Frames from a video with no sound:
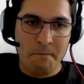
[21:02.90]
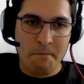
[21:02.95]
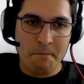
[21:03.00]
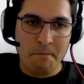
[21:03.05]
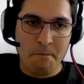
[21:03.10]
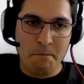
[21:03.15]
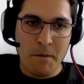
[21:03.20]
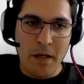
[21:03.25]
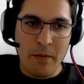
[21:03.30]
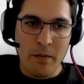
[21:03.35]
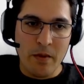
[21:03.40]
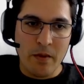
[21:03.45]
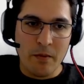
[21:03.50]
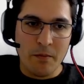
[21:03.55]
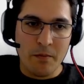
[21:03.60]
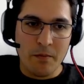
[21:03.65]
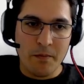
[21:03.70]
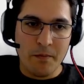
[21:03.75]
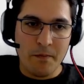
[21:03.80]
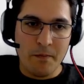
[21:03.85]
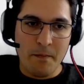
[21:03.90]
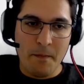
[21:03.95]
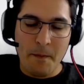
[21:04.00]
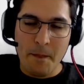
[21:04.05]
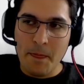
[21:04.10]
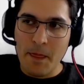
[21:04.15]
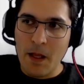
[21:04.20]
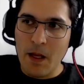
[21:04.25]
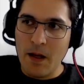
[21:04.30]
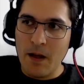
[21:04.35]
maybe
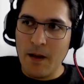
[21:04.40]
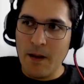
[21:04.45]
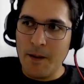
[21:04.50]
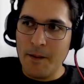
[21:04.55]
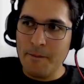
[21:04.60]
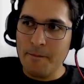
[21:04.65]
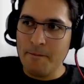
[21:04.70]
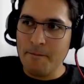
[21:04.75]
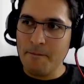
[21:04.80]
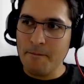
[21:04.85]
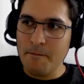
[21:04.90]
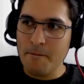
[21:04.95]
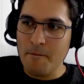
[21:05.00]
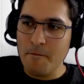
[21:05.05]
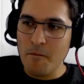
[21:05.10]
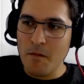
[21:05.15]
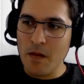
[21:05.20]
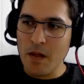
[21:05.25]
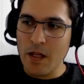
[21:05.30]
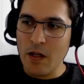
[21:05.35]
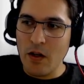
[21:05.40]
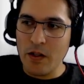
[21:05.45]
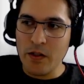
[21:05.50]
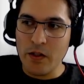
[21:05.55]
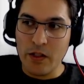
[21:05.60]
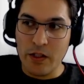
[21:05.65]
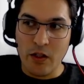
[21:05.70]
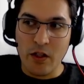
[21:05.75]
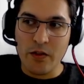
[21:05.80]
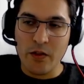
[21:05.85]

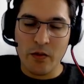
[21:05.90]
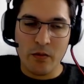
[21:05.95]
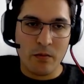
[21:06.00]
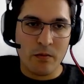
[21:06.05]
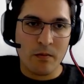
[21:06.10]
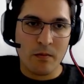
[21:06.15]
another